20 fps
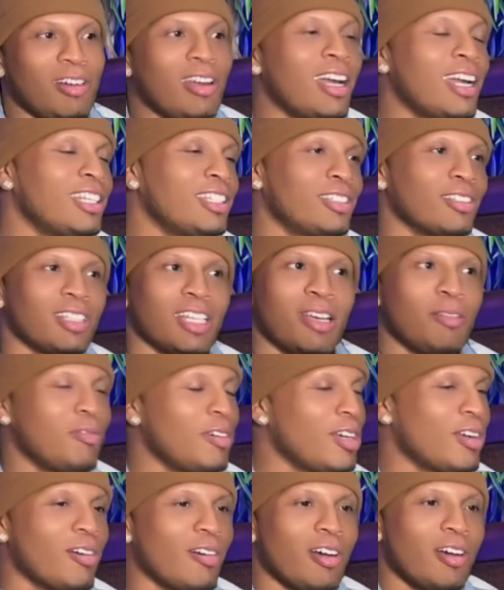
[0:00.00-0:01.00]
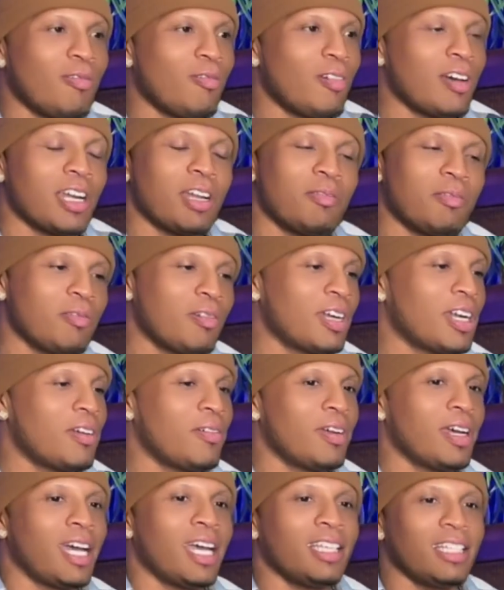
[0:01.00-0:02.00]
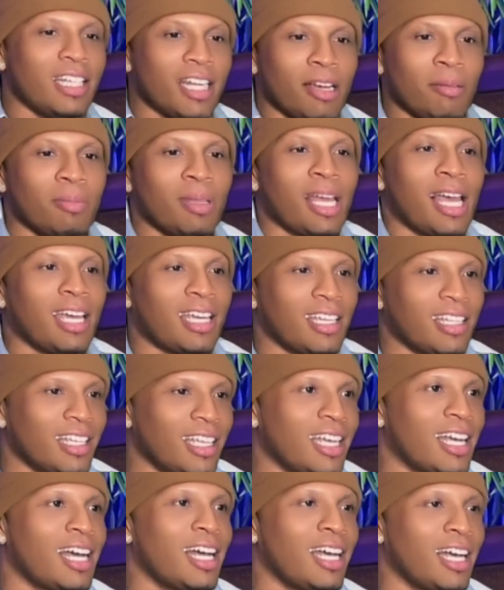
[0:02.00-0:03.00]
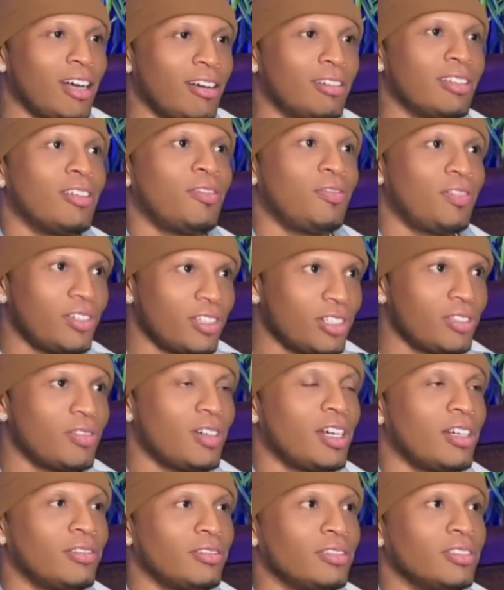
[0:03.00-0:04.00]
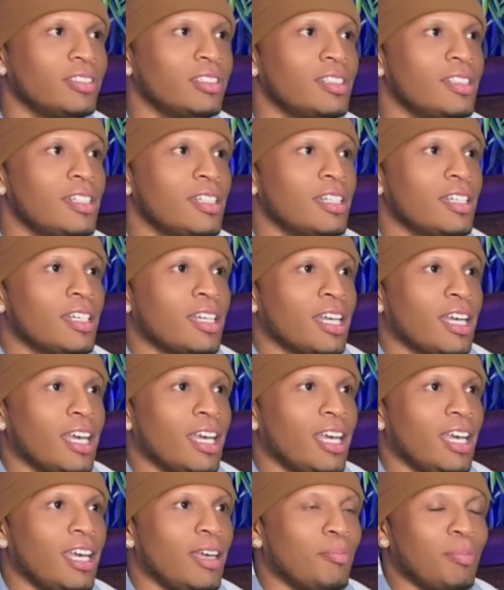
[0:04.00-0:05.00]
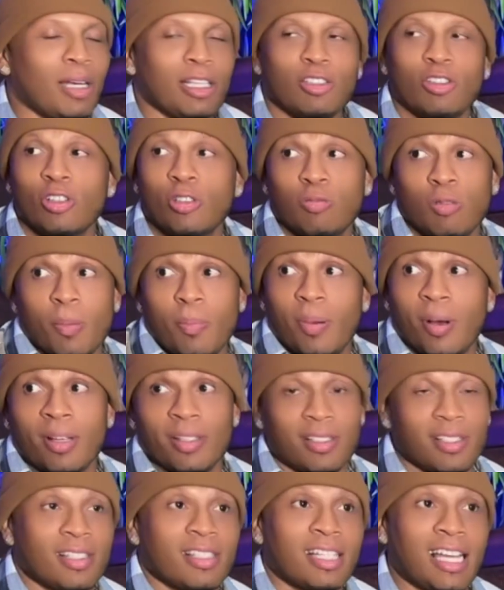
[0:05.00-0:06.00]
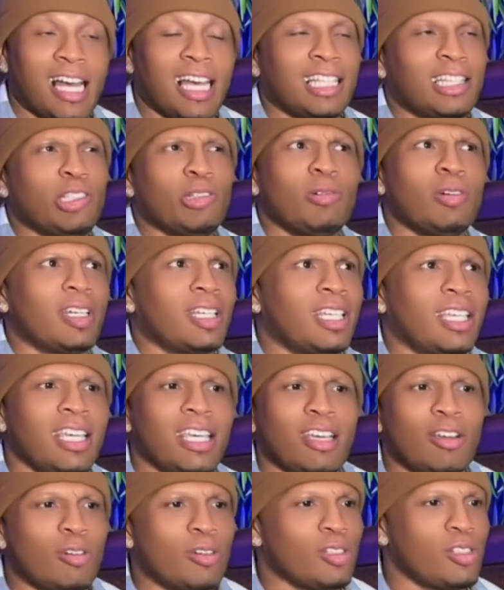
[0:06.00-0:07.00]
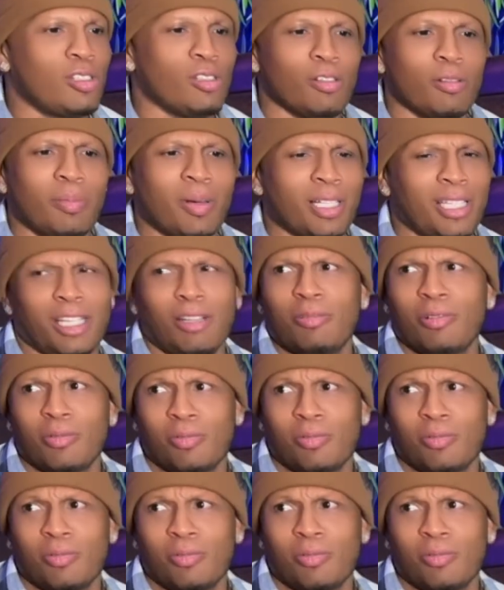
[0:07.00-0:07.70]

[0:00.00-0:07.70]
all right. So then we go on, whatever. I ended up knocking the guy out in the first round, but just with punches. I threw a kick or two, but they were